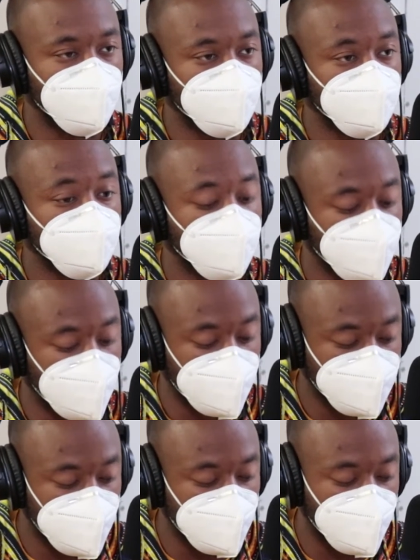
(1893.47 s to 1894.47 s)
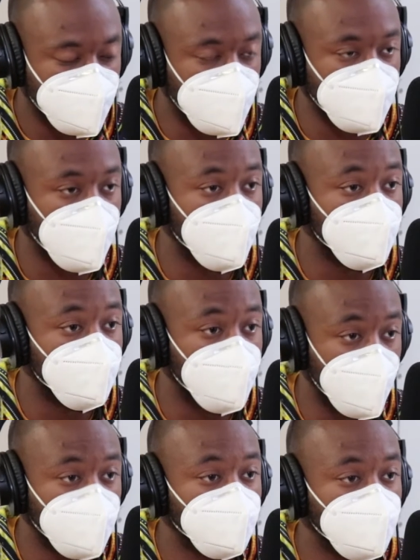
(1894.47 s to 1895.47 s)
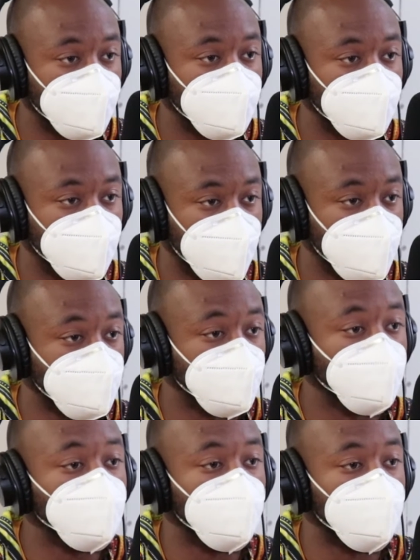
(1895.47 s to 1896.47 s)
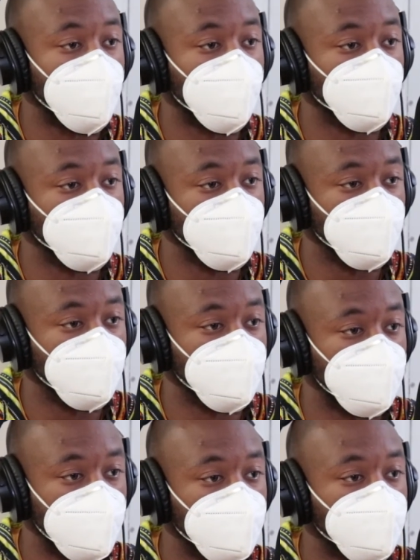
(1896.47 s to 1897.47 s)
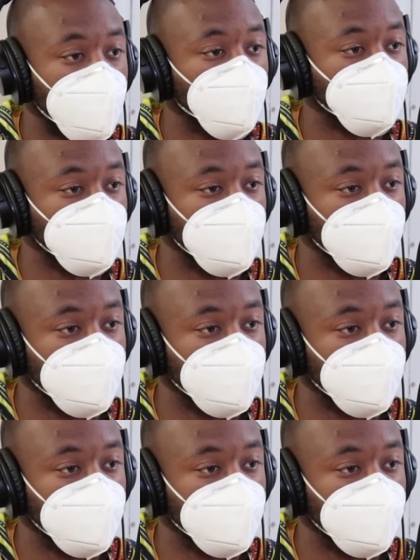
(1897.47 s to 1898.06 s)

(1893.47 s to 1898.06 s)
is, like I said, it's just a vanity thing. It's literally about them posting.